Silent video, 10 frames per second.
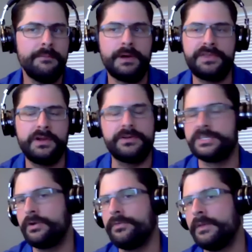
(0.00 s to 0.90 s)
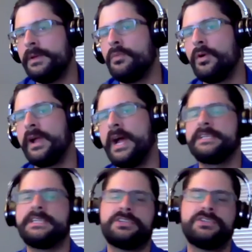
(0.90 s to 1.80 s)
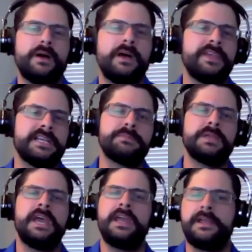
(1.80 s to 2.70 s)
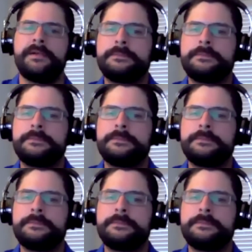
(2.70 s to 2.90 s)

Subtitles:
But there could certainly be more guidance issued by the SBA